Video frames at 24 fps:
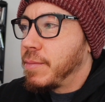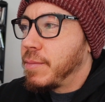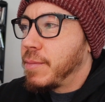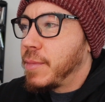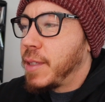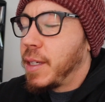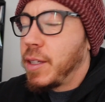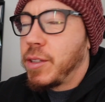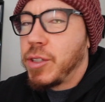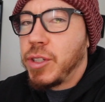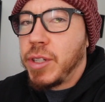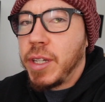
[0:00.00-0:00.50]

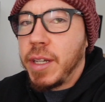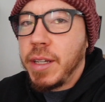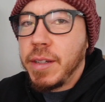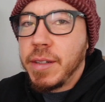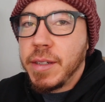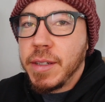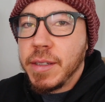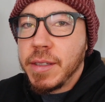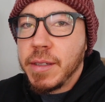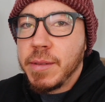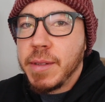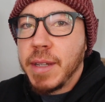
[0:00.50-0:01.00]
things
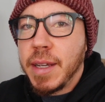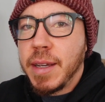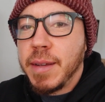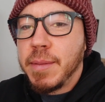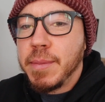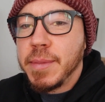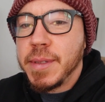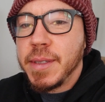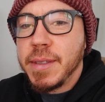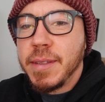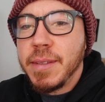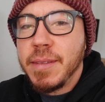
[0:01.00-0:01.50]
change.
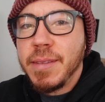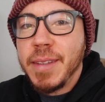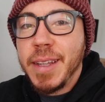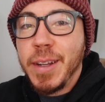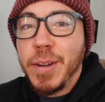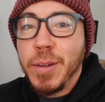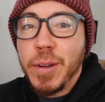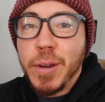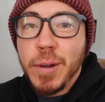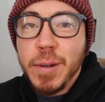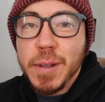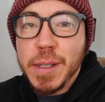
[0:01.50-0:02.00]
Sometimes they
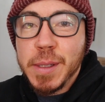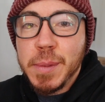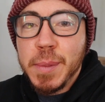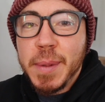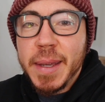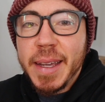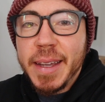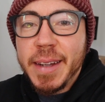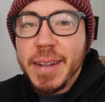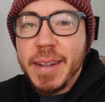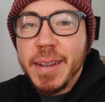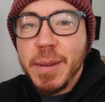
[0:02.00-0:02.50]
don't go as
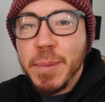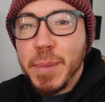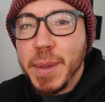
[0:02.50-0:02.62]
planned,